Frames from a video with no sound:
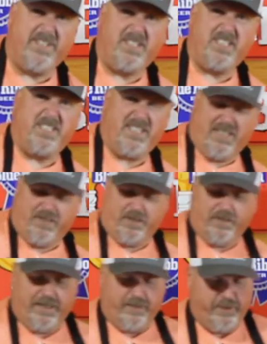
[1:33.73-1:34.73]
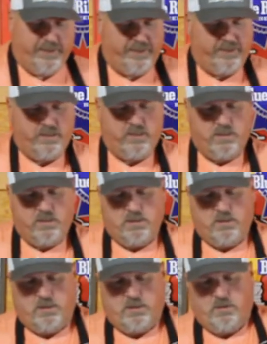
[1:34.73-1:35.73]
it's just easier that way.
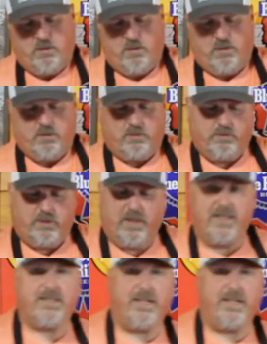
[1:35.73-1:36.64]
One less